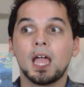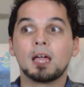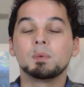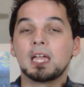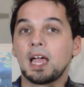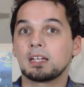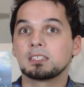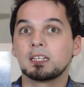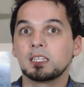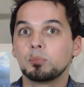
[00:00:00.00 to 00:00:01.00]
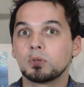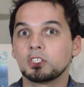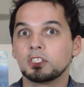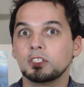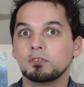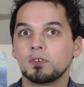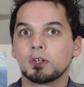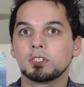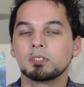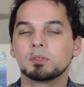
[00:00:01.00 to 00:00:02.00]
and we accidentally push it too
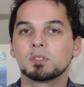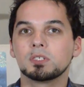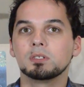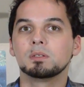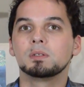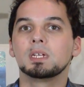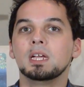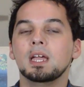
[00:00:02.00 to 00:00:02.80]
far too soon.